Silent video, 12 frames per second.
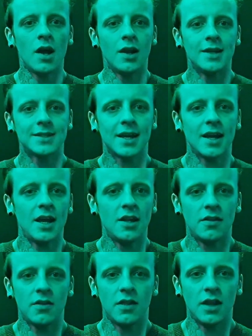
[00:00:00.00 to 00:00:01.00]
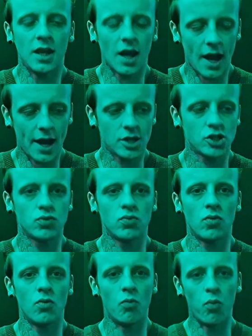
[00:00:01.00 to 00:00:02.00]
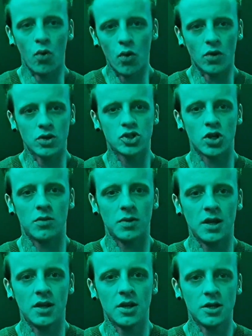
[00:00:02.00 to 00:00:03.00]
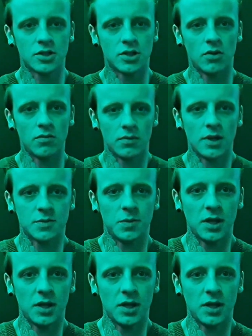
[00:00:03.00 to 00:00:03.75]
let's get into the actual work, shall we? So let's